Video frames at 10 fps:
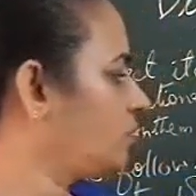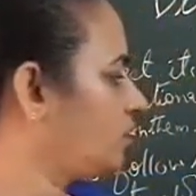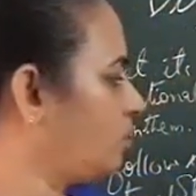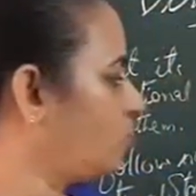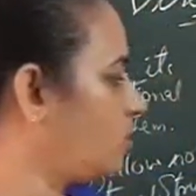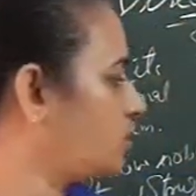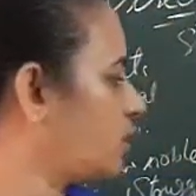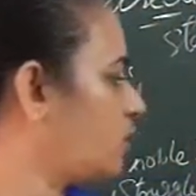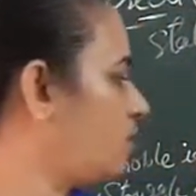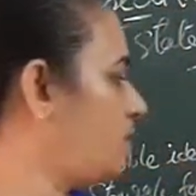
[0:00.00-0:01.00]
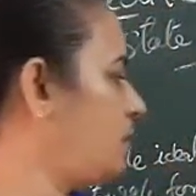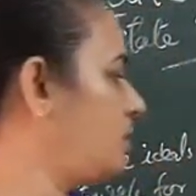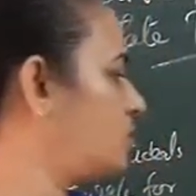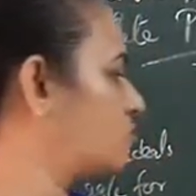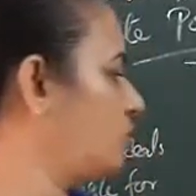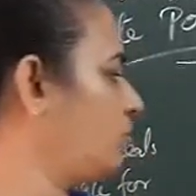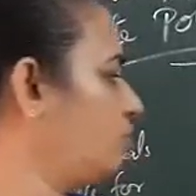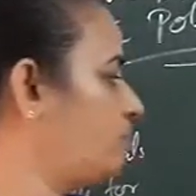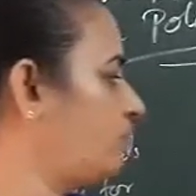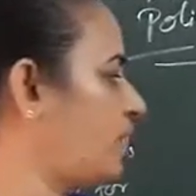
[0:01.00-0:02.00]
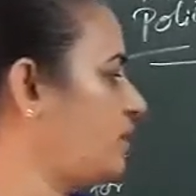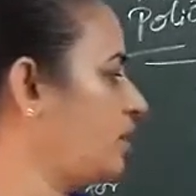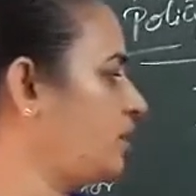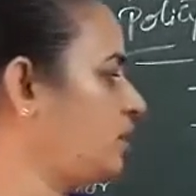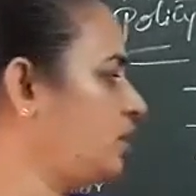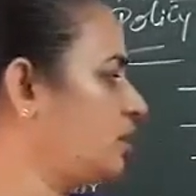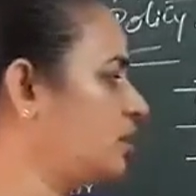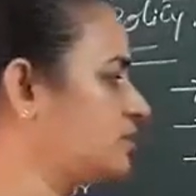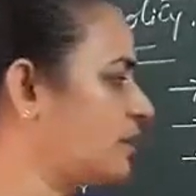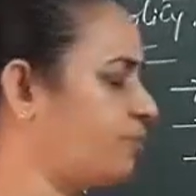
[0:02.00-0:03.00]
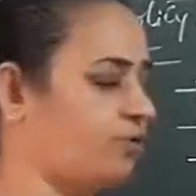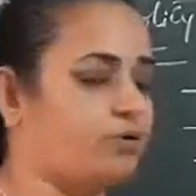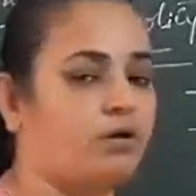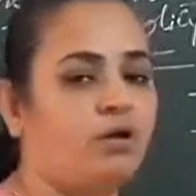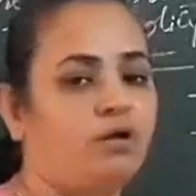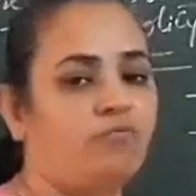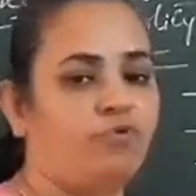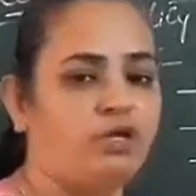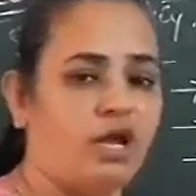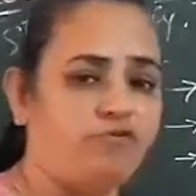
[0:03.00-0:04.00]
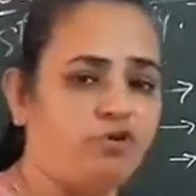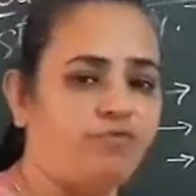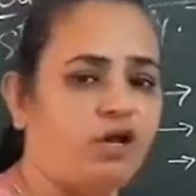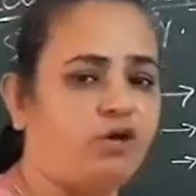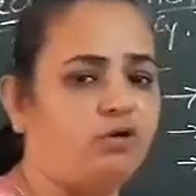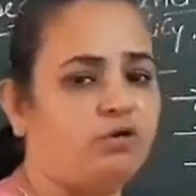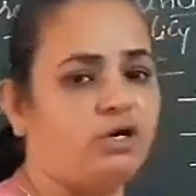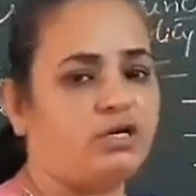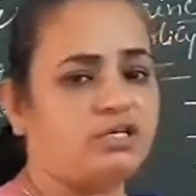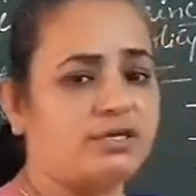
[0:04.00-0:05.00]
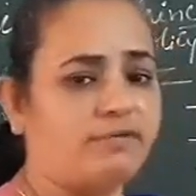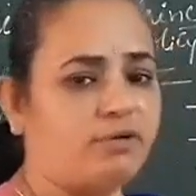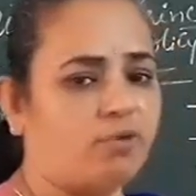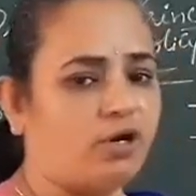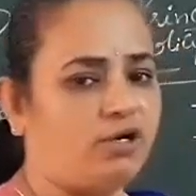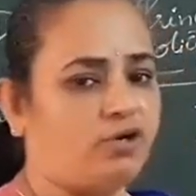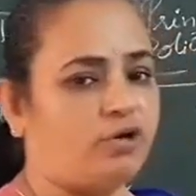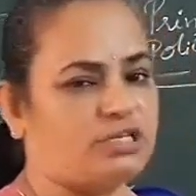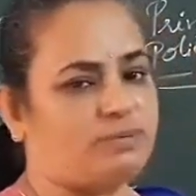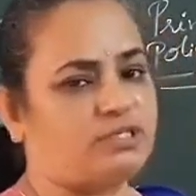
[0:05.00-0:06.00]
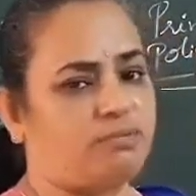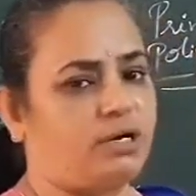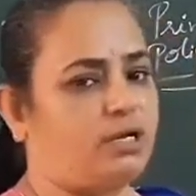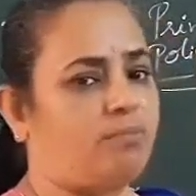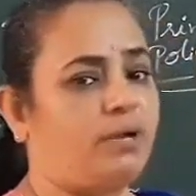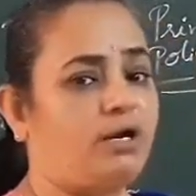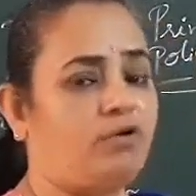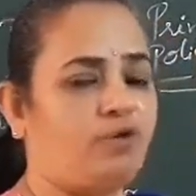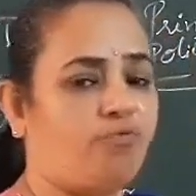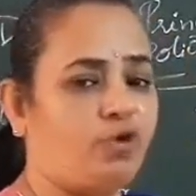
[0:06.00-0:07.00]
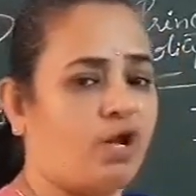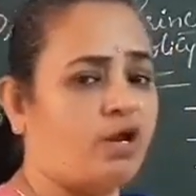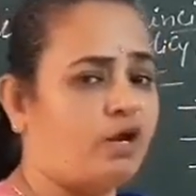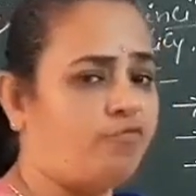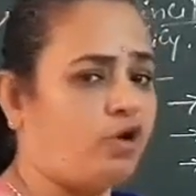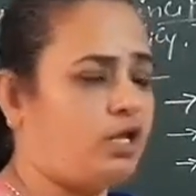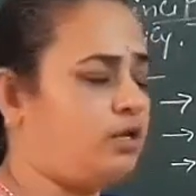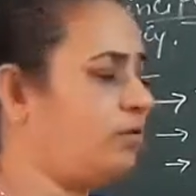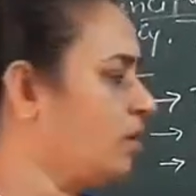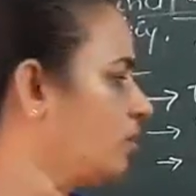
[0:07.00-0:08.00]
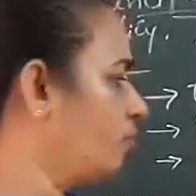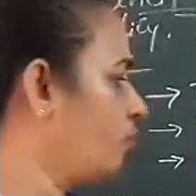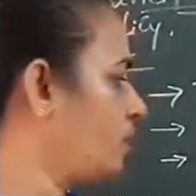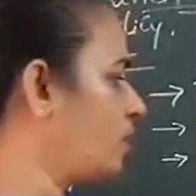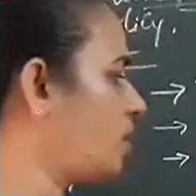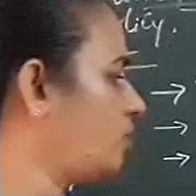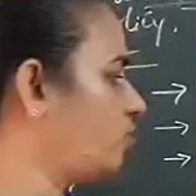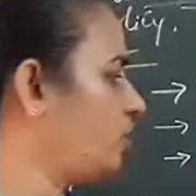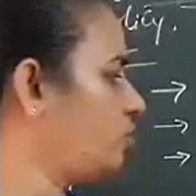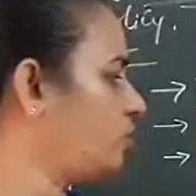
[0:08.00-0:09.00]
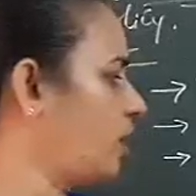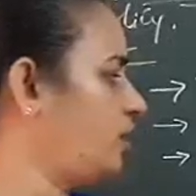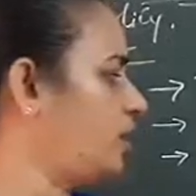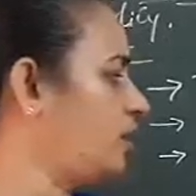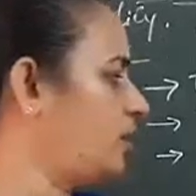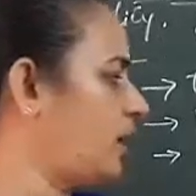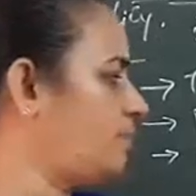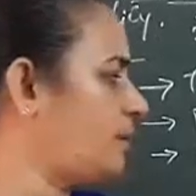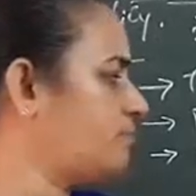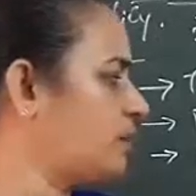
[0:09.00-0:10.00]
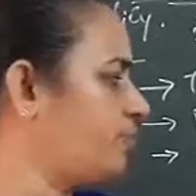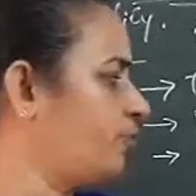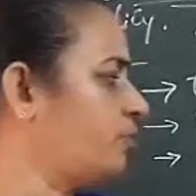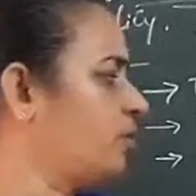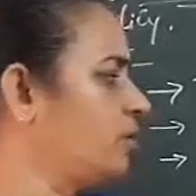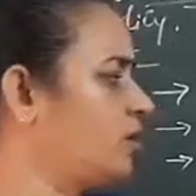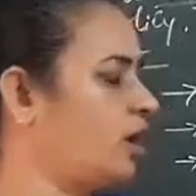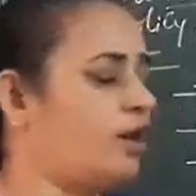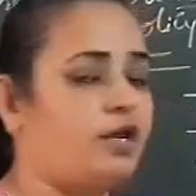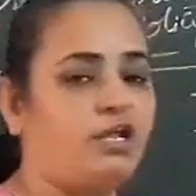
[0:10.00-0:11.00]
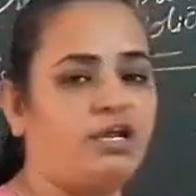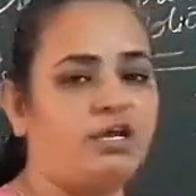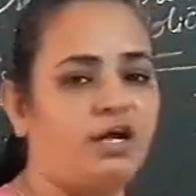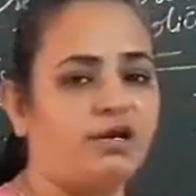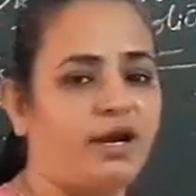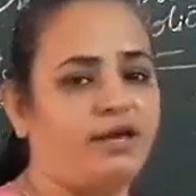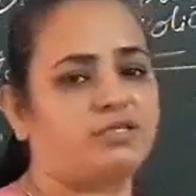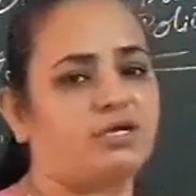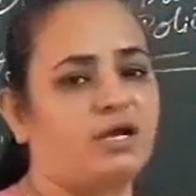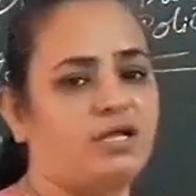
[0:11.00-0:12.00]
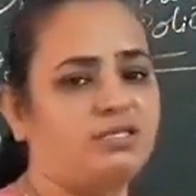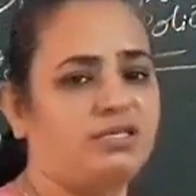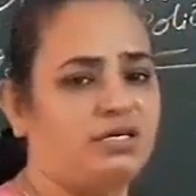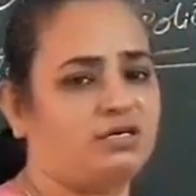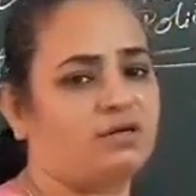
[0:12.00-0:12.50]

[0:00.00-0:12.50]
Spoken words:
no other government is going to provide any legal support. We have to follow. It is our moral responsibility. But if we are not following, we are not going to get any type of support or any legal rights against it.